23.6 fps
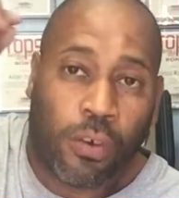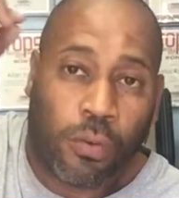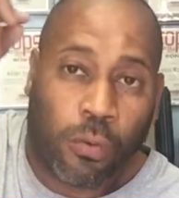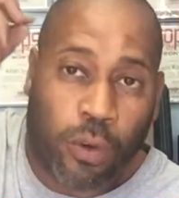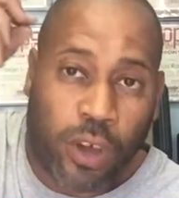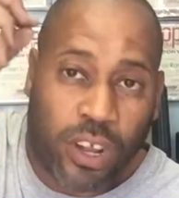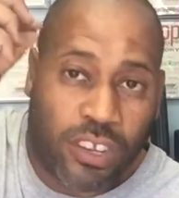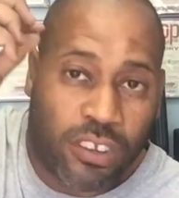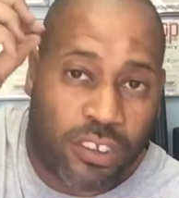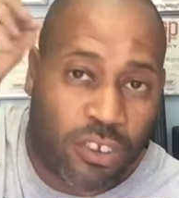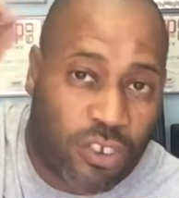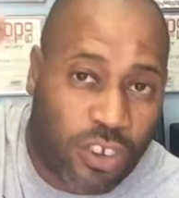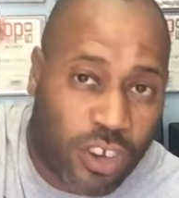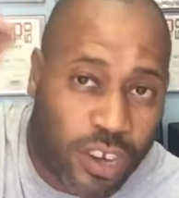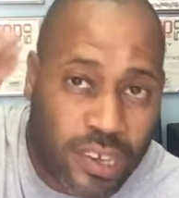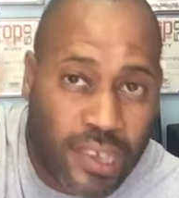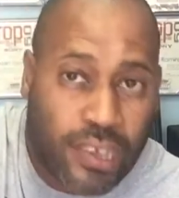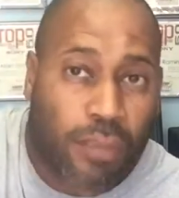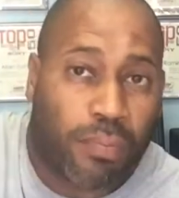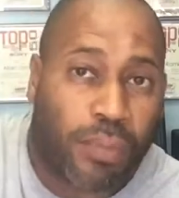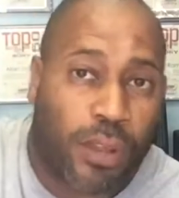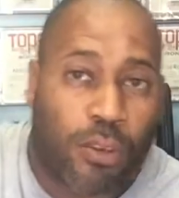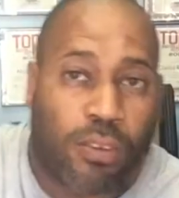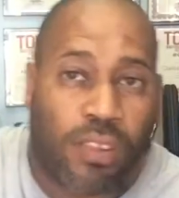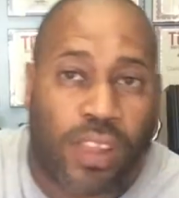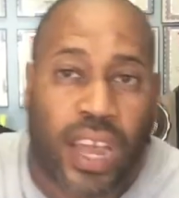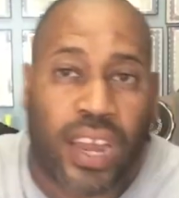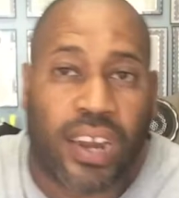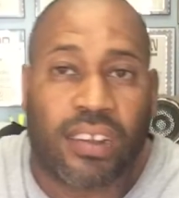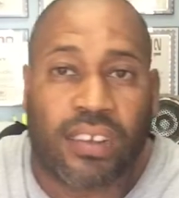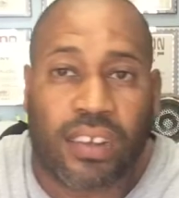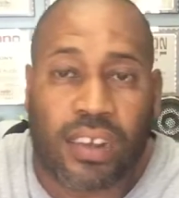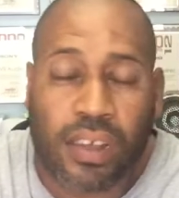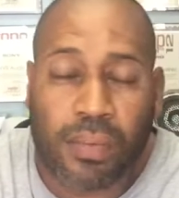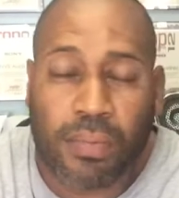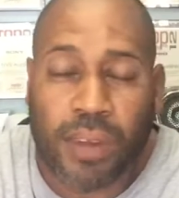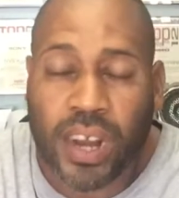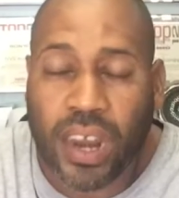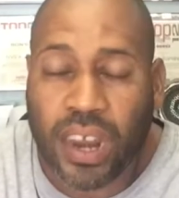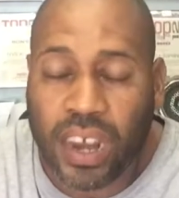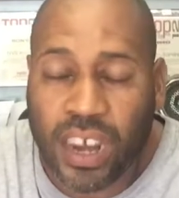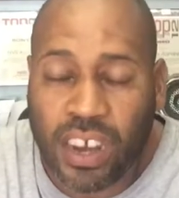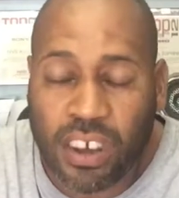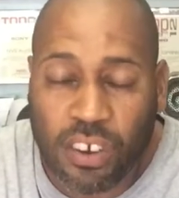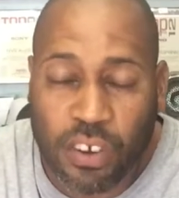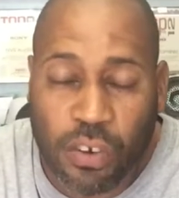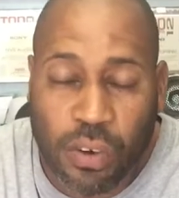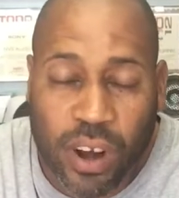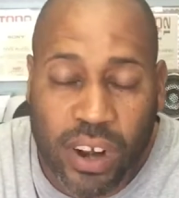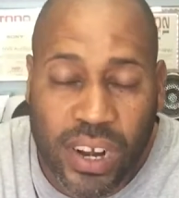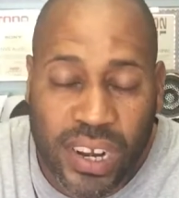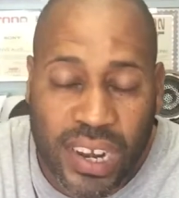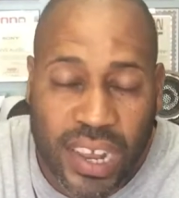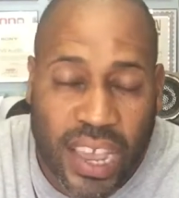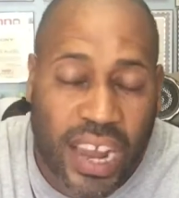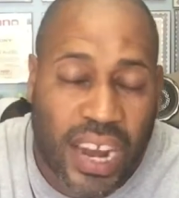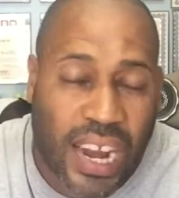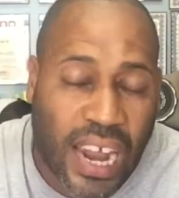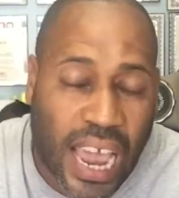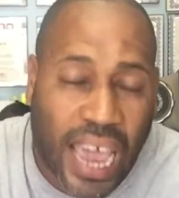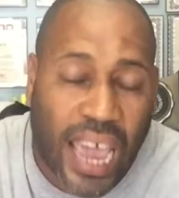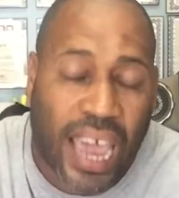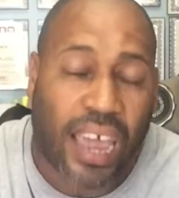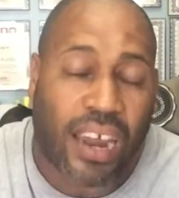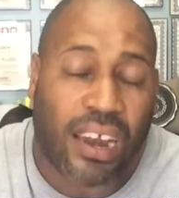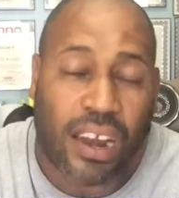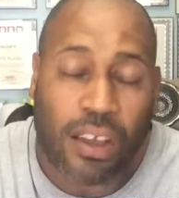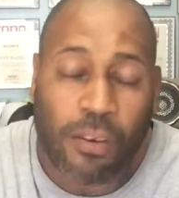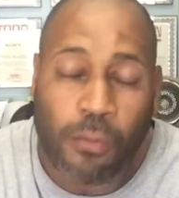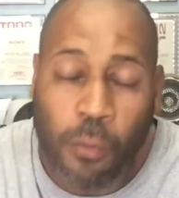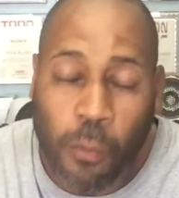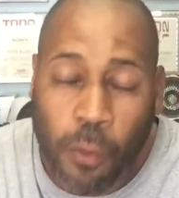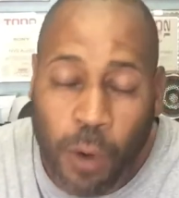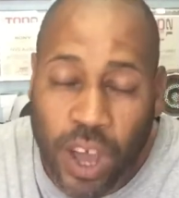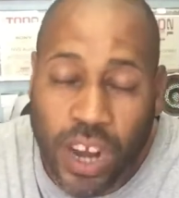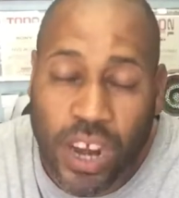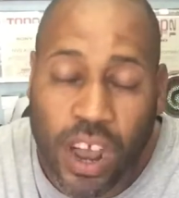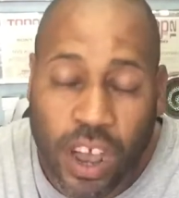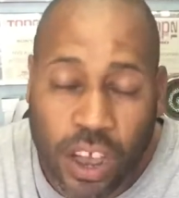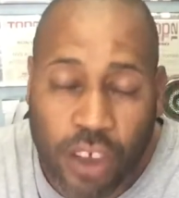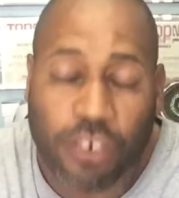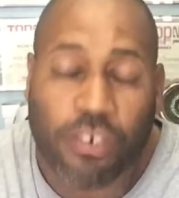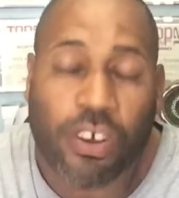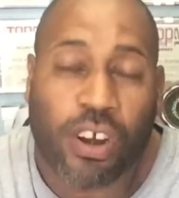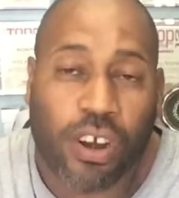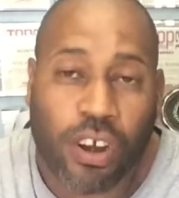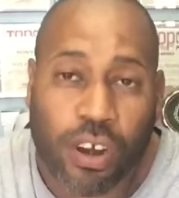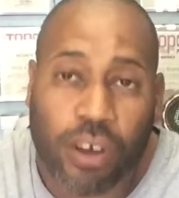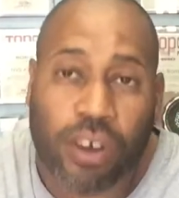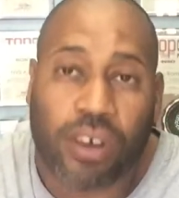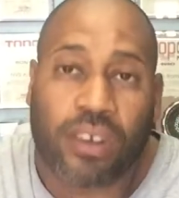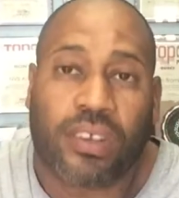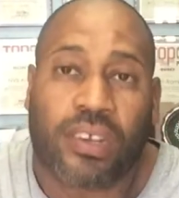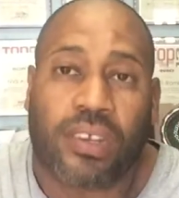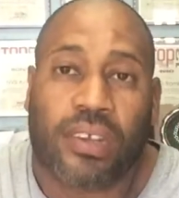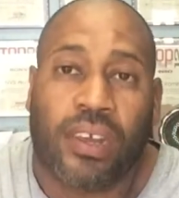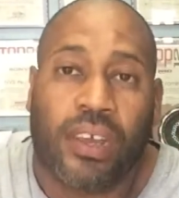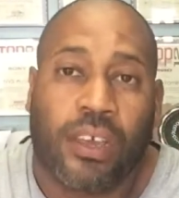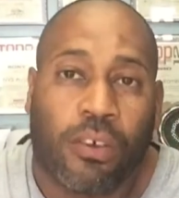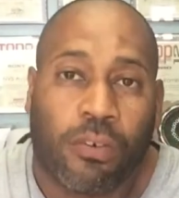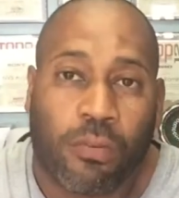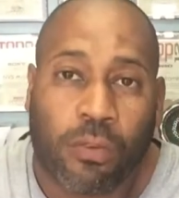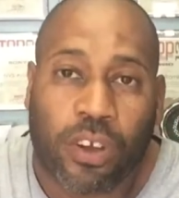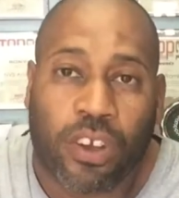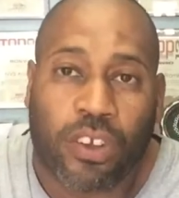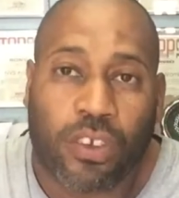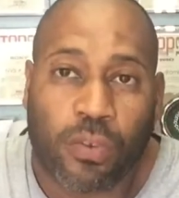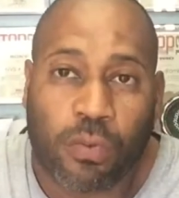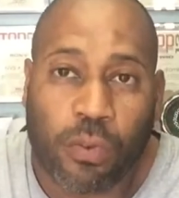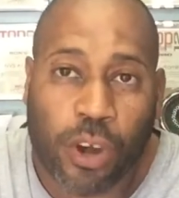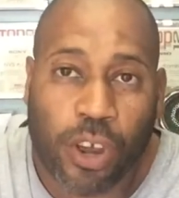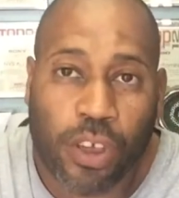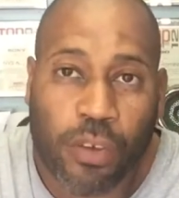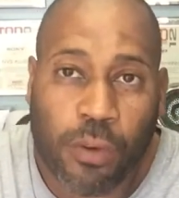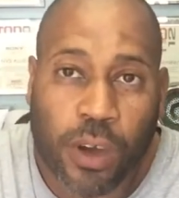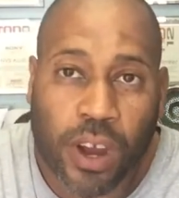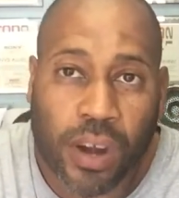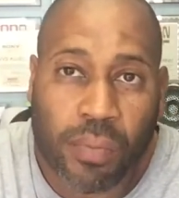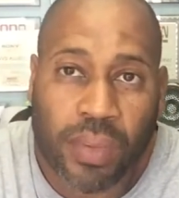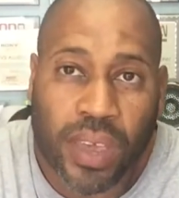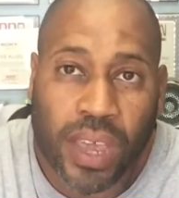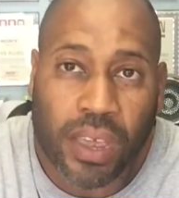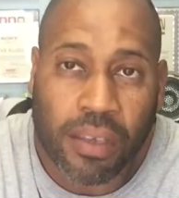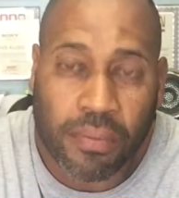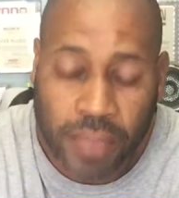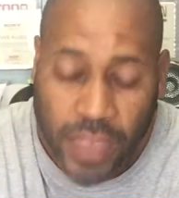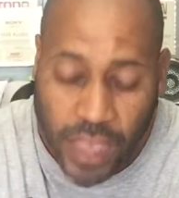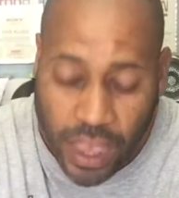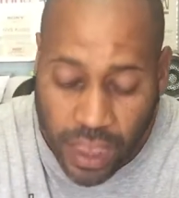Once just the blue light is eliminated, you are dead at 100 hertz which is where you want to be.